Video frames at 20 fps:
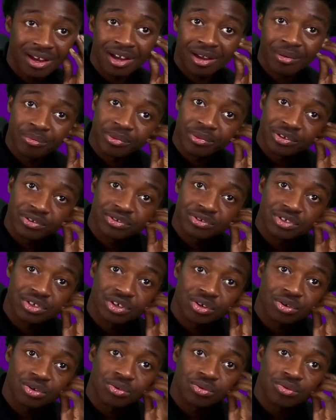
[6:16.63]
There's
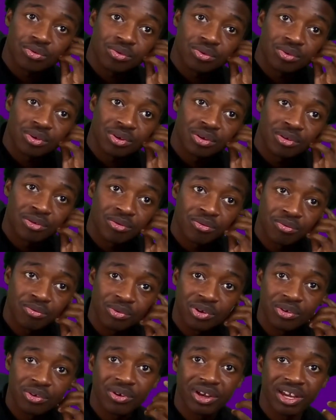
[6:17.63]
no
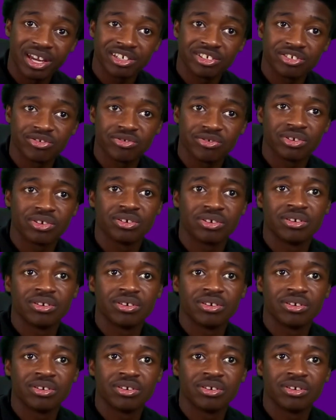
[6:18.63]
real extra